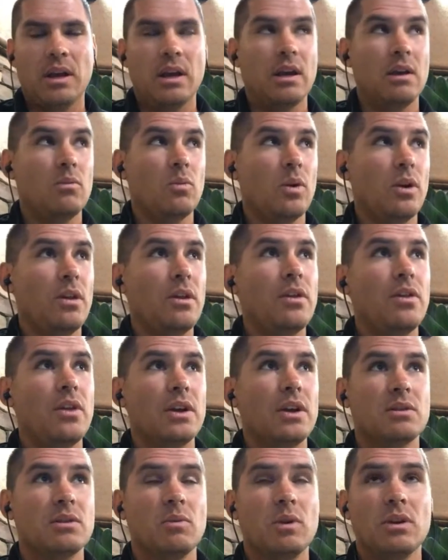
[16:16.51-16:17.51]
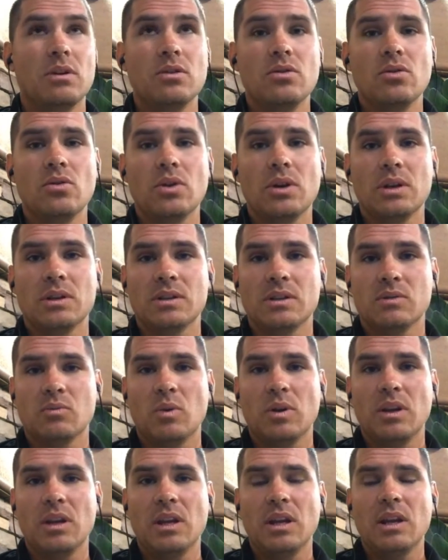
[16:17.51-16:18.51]
And one of the things that we knew
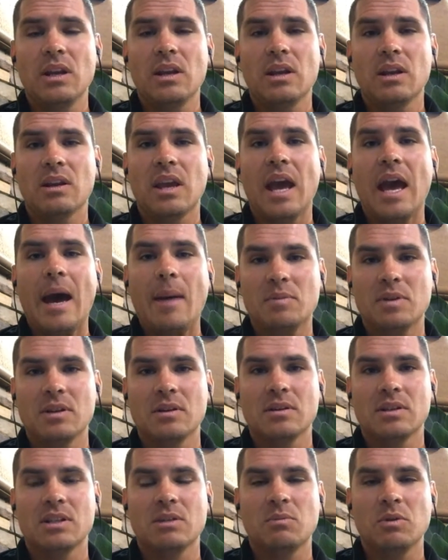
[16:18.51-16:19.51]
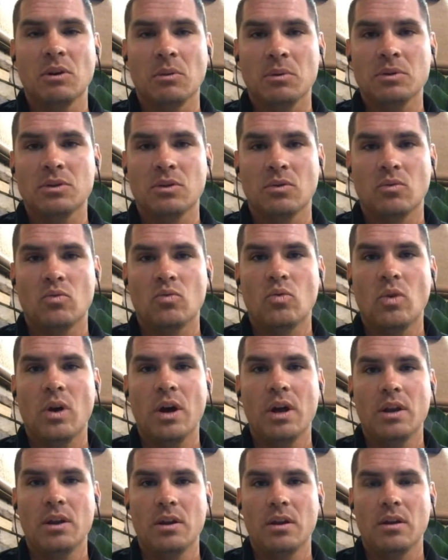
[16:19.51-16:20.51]
is we needed captains to be able to
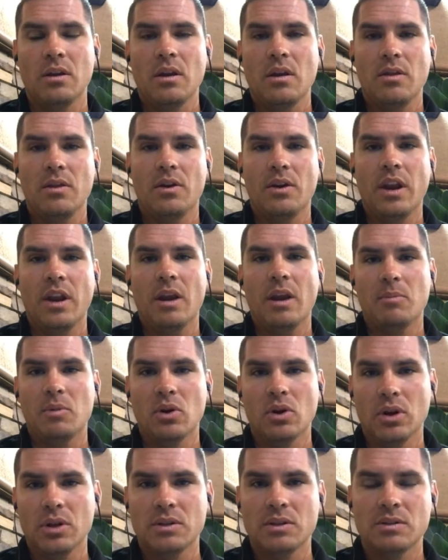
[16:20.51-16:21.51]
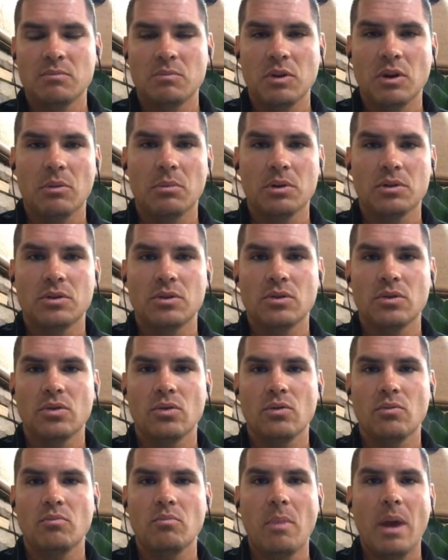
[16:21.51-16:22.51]
run their neighborhoods, be able
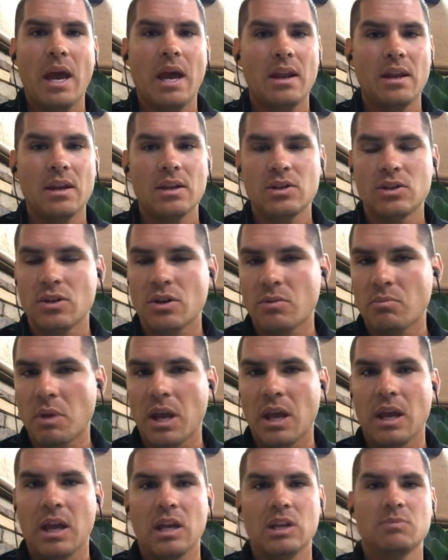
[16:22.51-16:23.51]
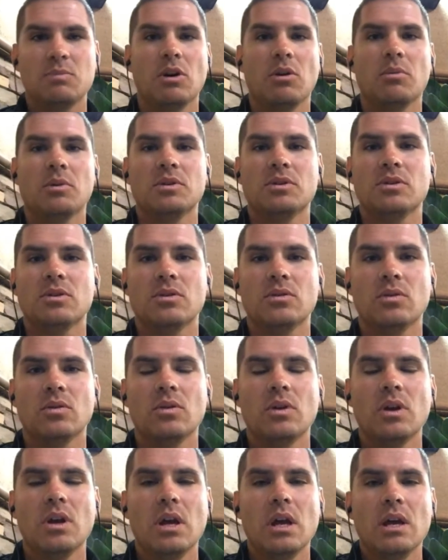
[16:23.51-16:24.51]
to manage their page, be able
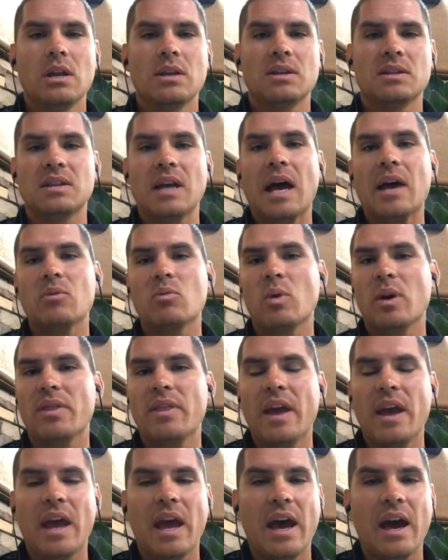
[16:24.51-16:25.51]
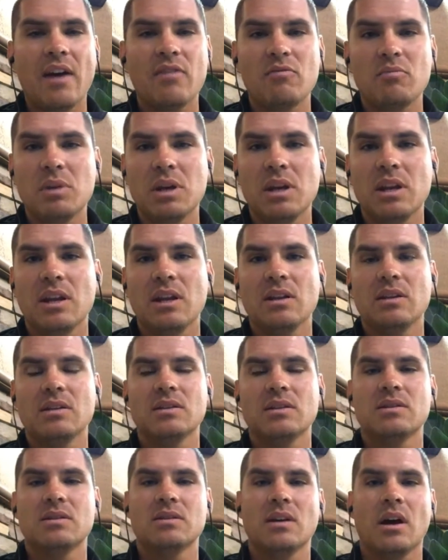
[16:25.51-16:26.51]
to decide when they have
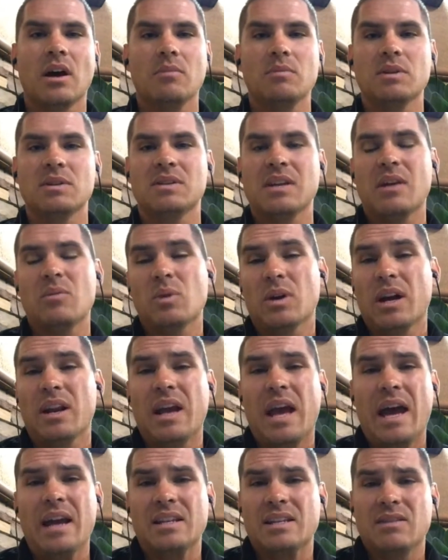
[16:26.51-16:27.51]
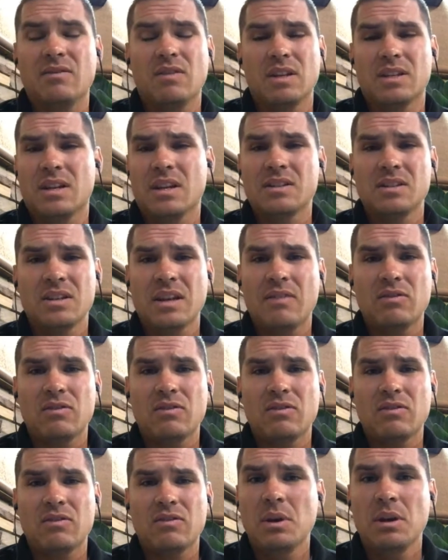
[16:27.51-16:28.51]
meetings, decide what kind of activities. It doesn't have
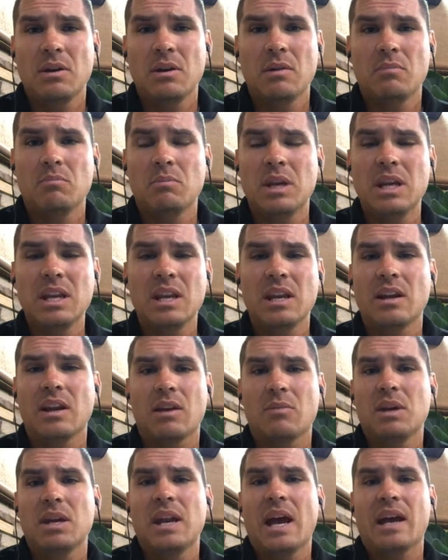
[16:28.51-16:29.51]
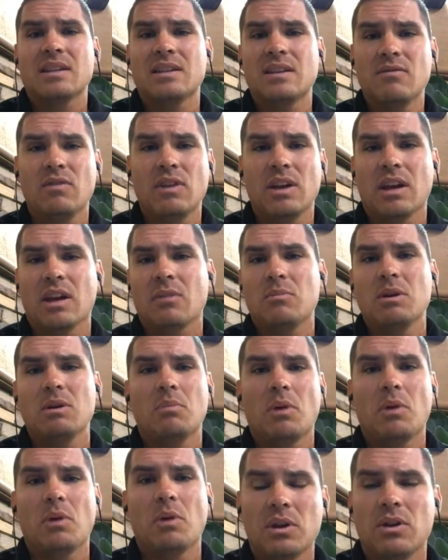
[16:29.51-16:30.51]
to be a meeting. It could be an activity. It could be
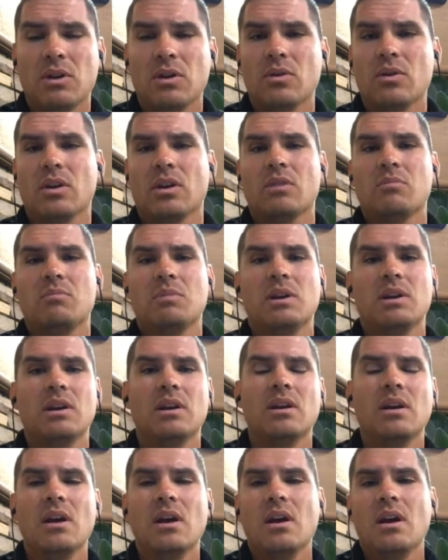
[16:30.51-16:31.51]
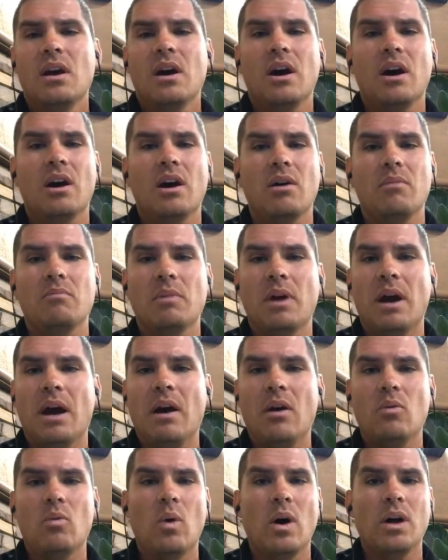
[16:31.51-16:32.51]
a barbecue. It could be
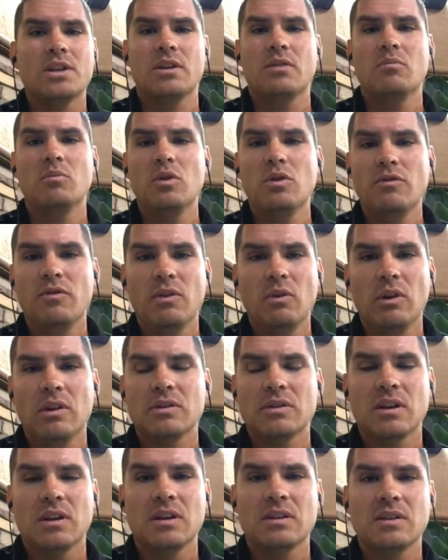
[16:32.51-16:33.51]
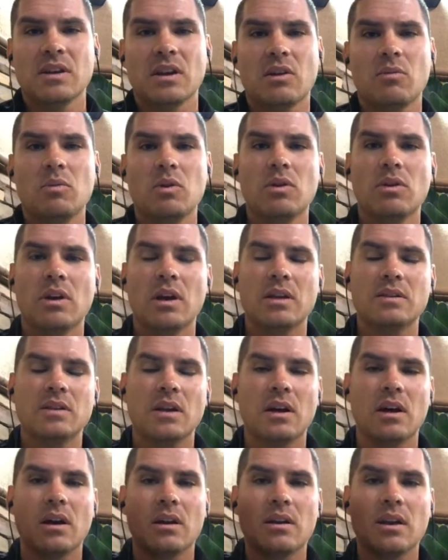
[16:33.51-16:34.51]
out watching a movie as
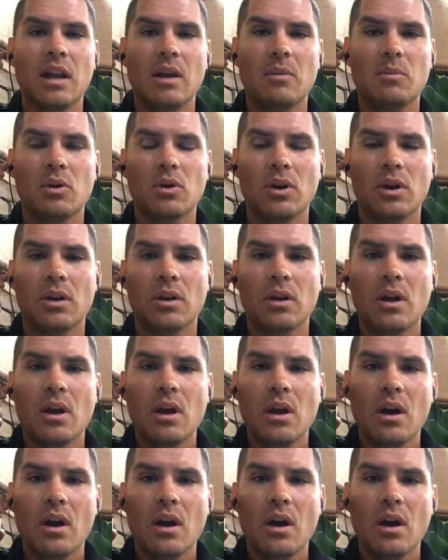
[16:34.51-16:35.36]
a neighborhood.